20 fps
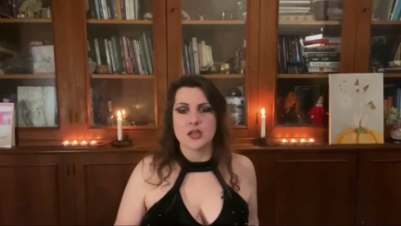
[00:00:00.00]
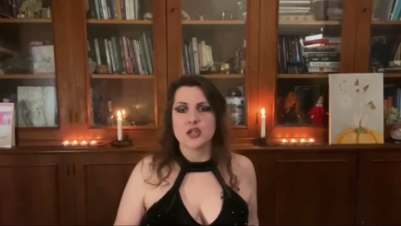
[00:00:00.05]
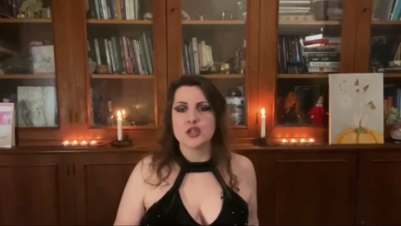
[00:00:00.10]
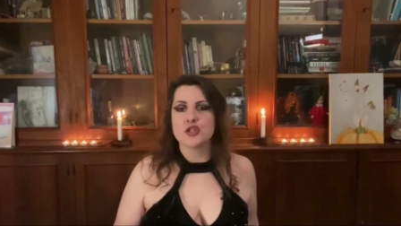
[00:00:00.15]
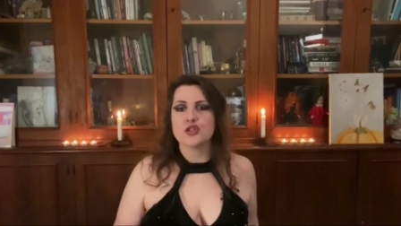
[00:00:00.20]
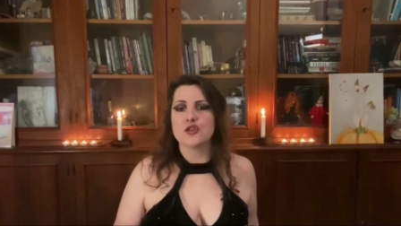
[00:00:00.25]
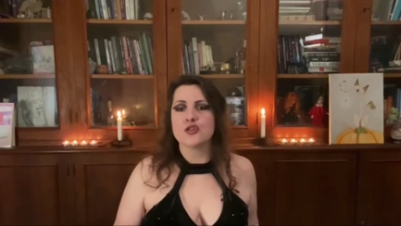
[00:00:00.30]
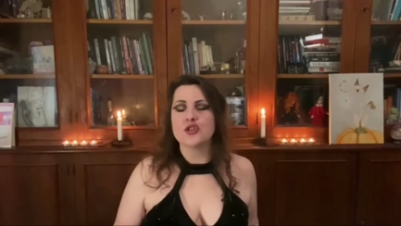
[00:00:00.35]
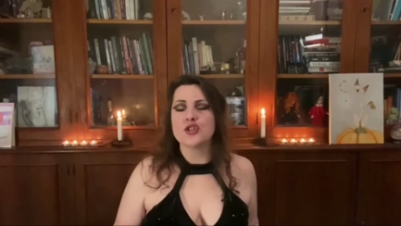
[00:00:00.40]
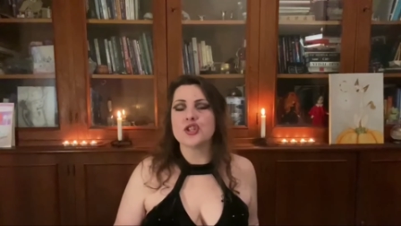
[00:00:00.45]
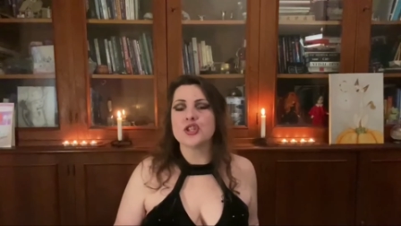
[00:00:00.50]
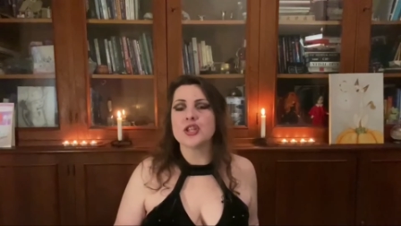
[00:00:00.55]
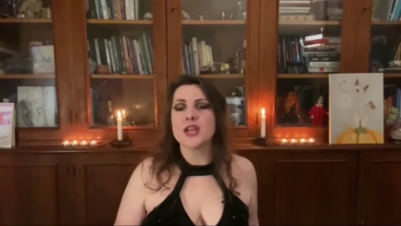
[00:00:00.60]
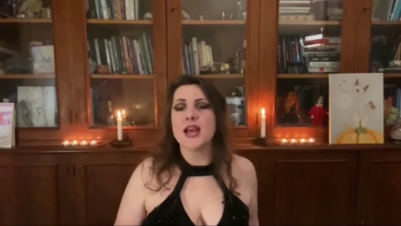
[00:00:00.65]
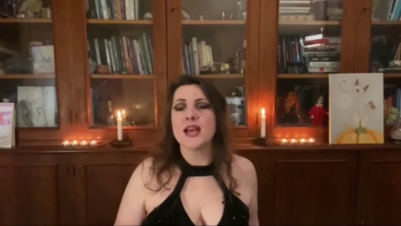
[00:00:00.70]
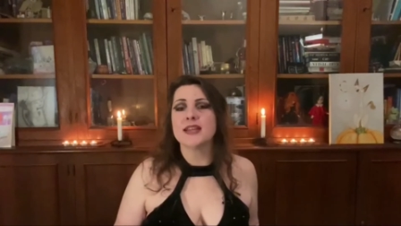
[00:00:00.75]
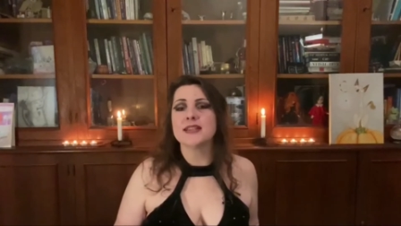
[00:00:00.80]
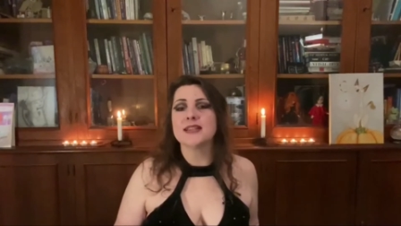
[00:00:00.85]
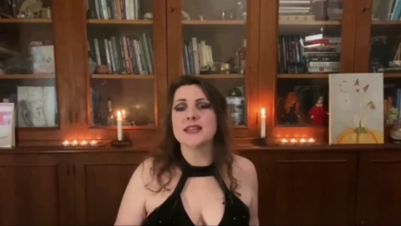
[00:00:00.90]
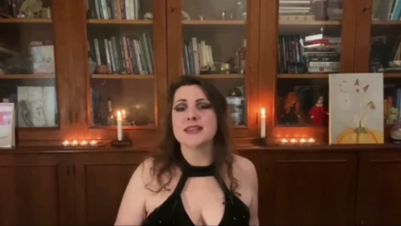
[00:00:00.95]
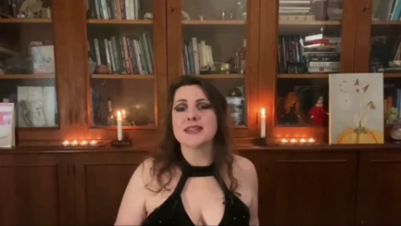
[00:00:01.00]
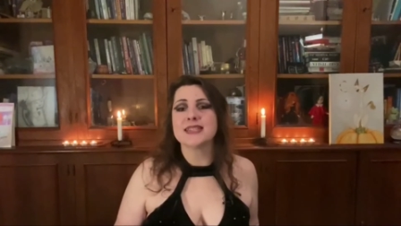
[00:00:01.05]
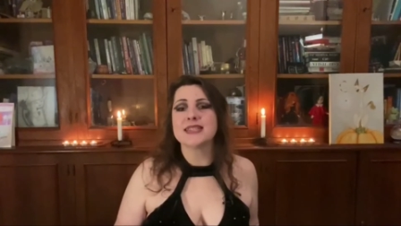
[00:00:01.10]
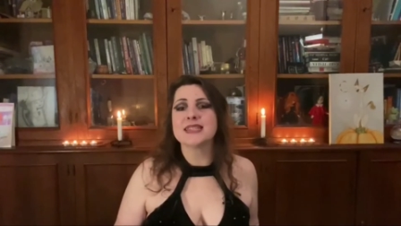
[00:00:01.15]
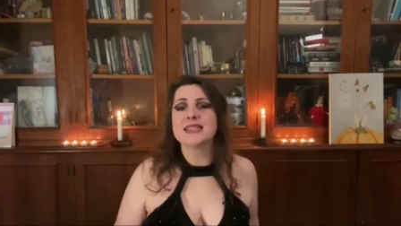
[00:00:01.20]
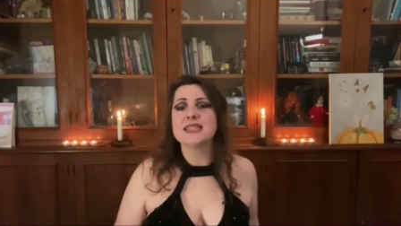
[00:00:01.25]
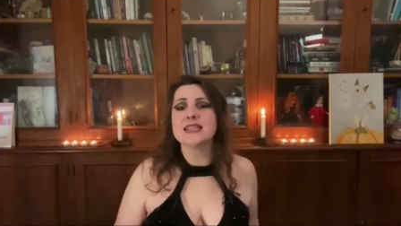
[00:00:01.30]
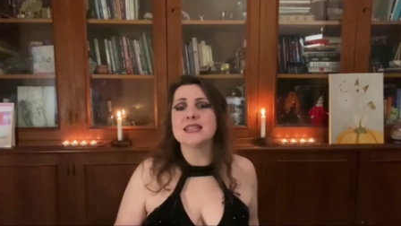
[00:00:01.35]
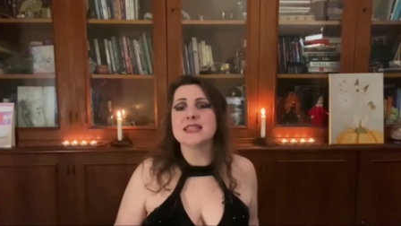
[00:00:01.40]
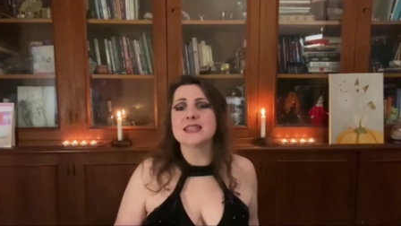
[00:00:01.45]
So she had her
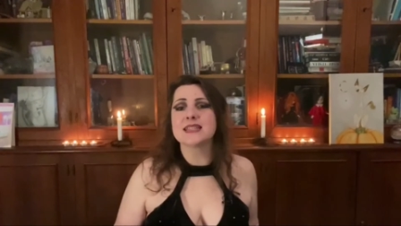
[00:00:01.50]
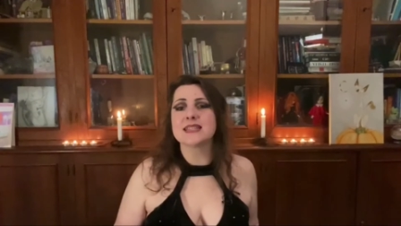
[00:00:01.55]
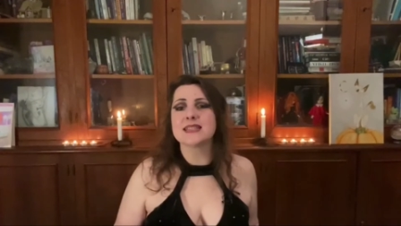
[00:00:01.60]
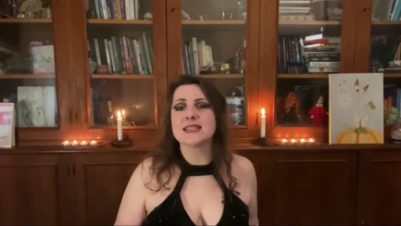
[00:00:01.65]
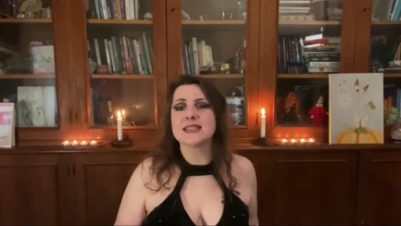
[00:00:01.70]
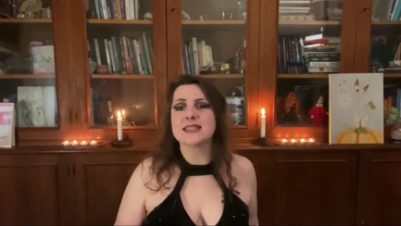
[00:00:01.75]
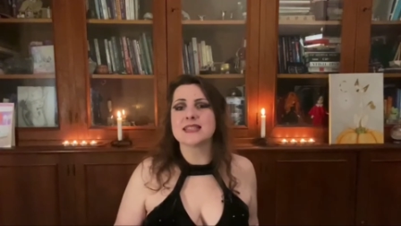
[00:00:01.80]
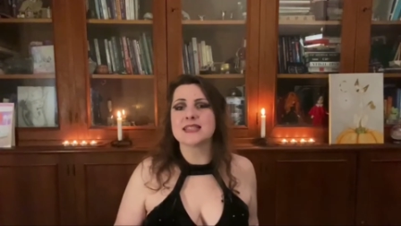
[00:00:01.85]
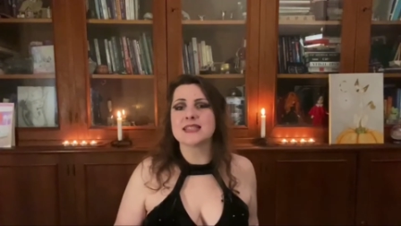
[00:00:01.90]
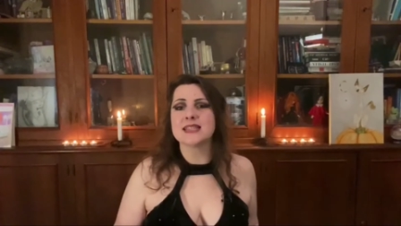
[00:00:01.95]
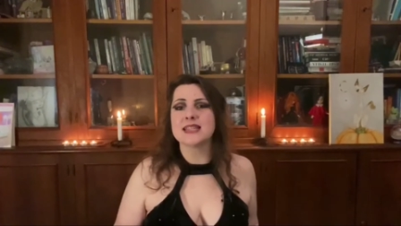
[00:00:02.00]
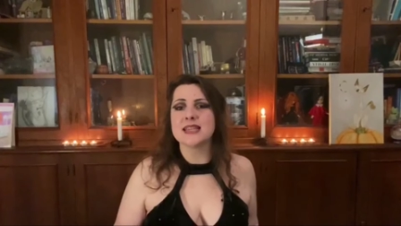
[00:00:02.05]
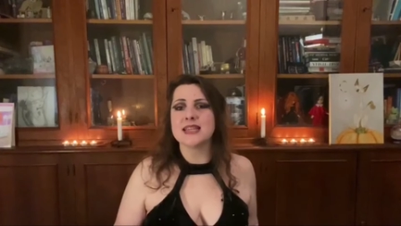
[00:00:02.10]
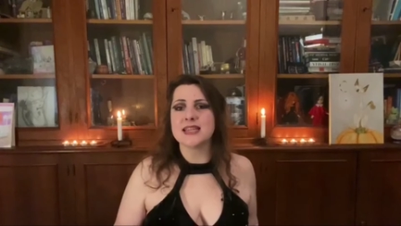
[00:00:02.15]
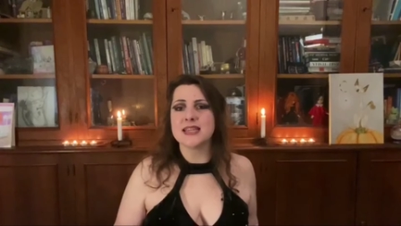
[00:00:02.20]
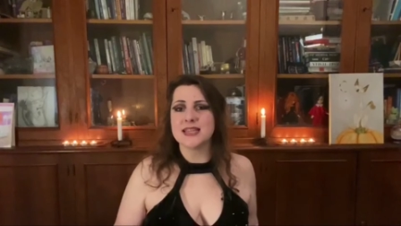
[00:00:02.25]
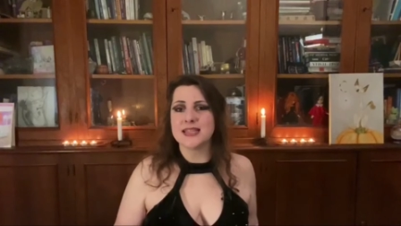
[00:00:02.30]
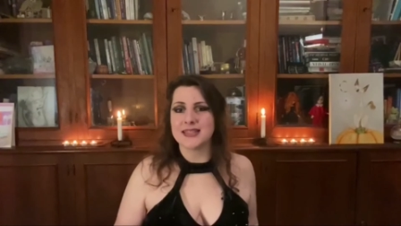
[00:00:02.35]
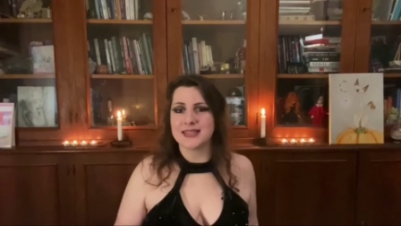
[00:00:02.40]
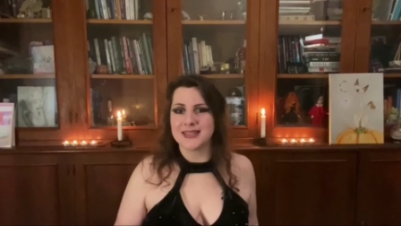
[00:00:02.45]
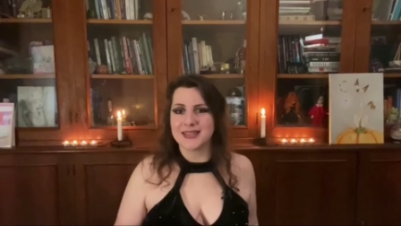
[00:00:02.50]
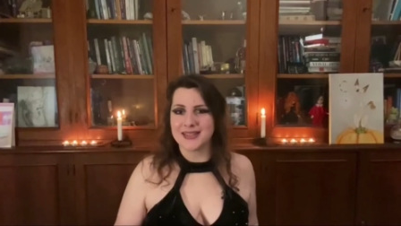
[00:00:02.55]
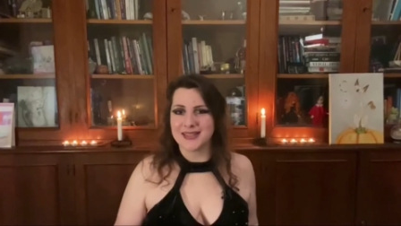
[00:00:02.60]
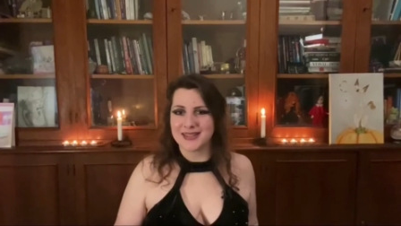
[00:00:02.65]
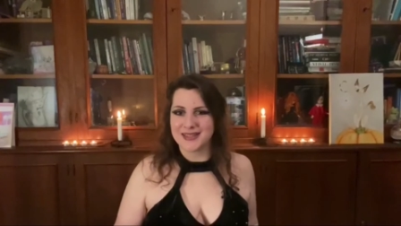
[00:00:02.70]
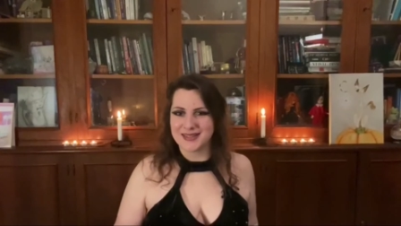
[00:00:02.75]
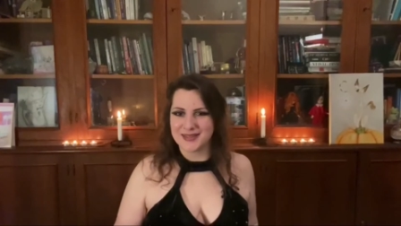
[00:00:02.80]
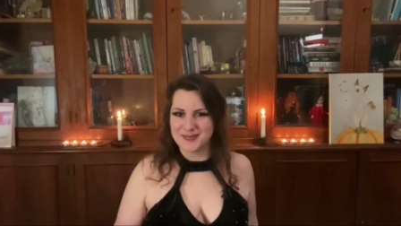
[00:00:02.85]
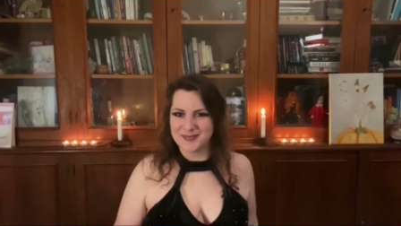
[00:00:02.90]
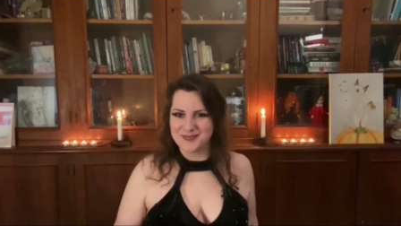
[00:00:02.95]
sixth seed
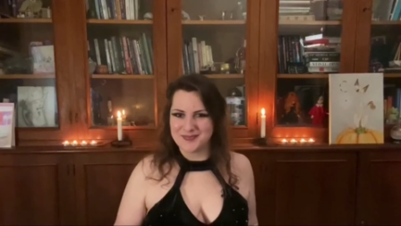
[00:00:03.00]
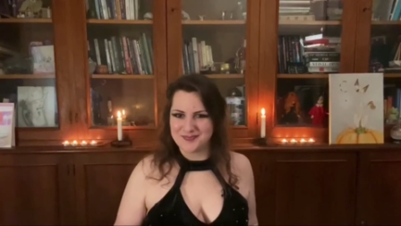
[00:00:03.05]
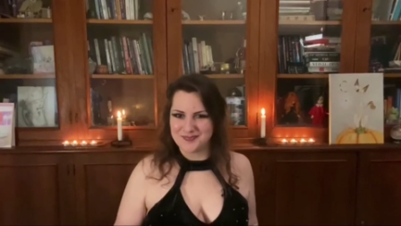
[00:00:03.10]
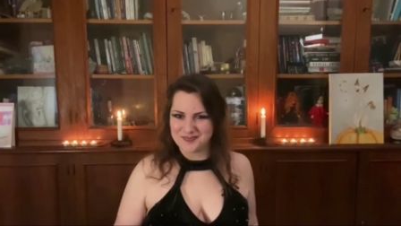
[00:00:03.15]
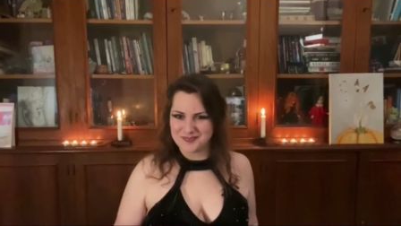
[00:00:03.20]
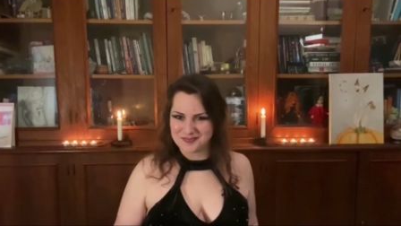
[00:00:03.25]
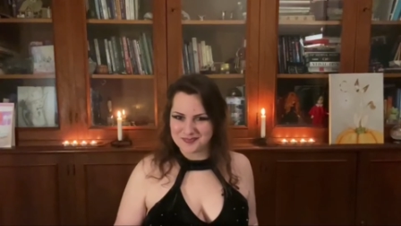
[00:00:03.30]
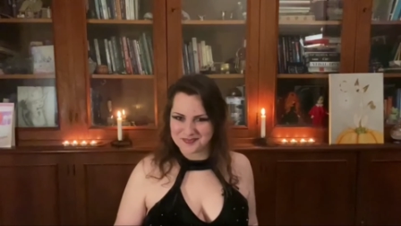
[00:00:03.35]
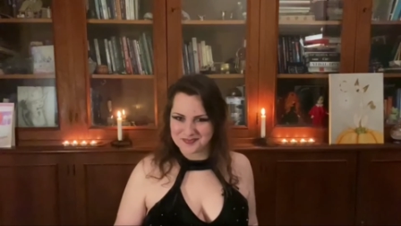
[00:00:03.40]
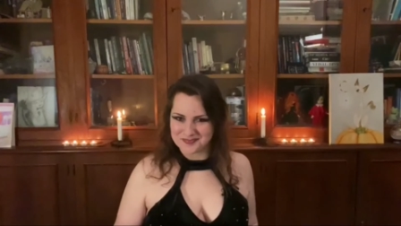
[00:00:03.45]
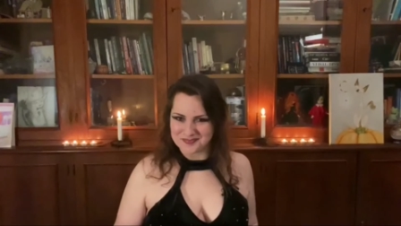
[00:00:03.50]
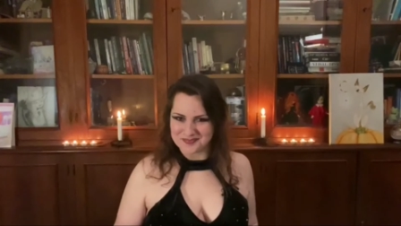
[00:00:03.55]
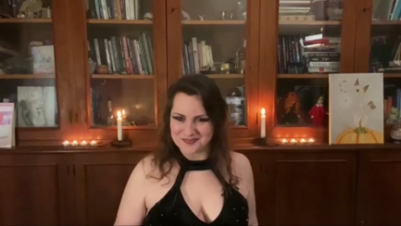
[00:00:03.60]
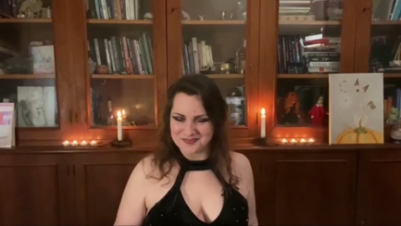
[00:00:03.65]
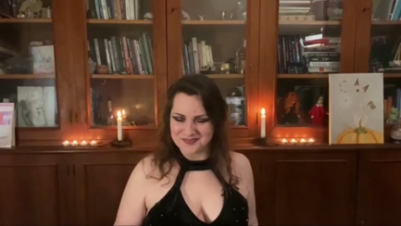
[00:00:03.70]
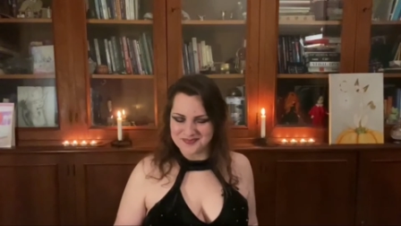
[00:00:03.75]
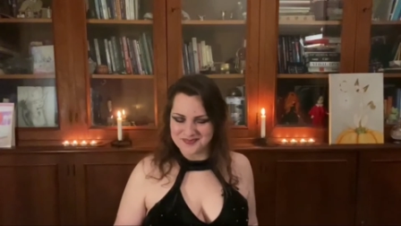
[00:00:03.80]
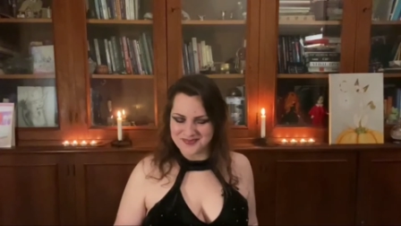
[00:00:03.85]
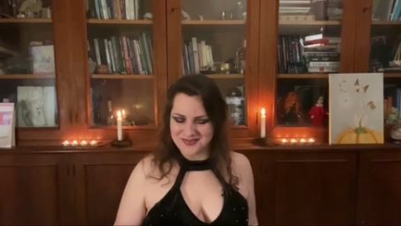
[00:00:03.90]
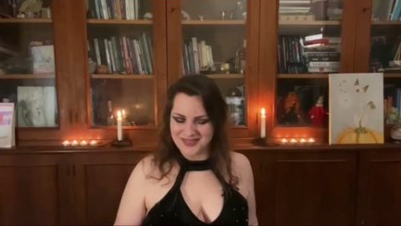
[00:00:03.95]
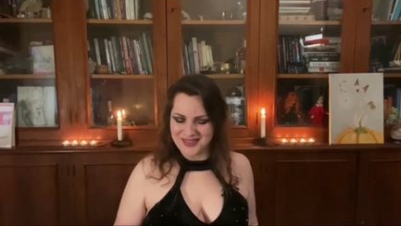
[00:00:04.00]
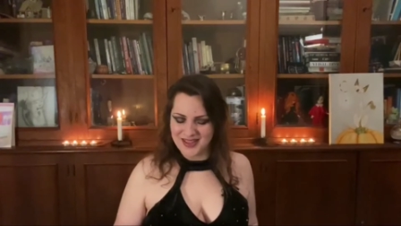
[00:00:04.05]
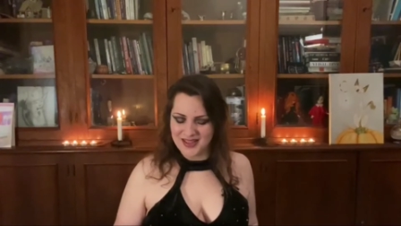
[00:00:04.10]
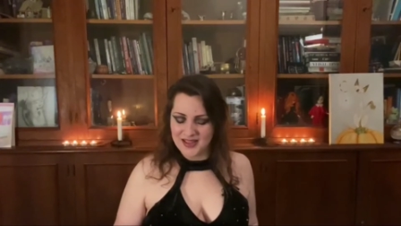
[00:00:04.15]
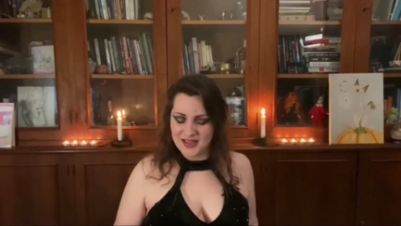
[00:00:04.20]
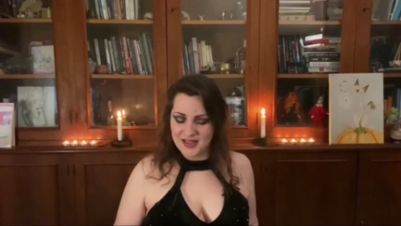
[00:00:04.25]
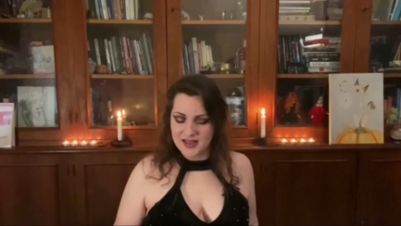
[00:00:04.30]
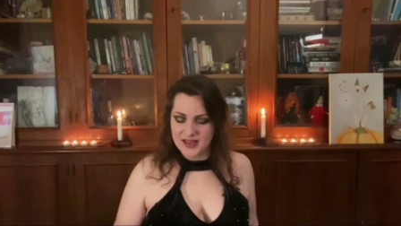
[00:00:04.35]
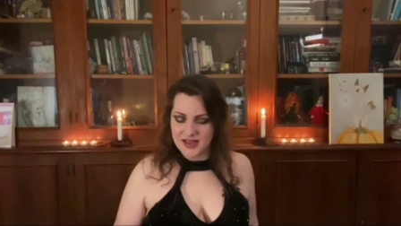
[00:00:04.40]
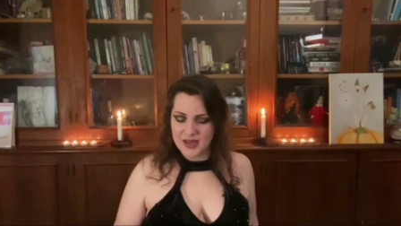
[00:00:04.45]

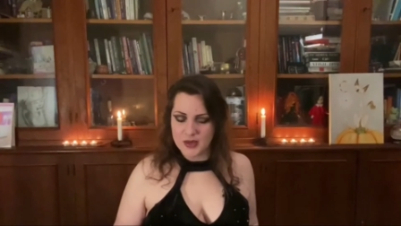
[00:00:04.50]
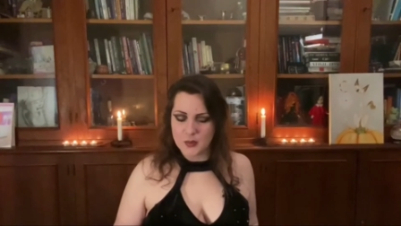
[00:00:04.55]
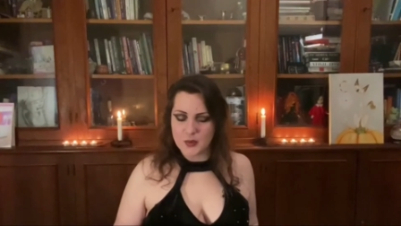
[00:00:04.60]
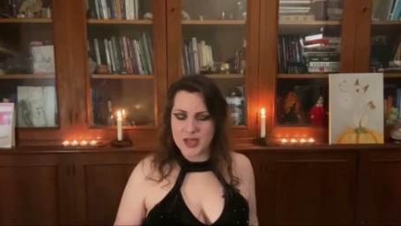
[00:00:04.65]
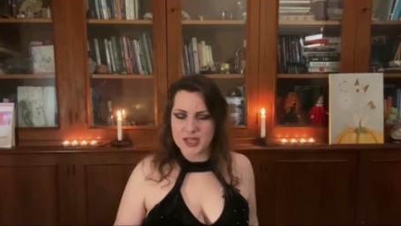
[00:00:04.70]
and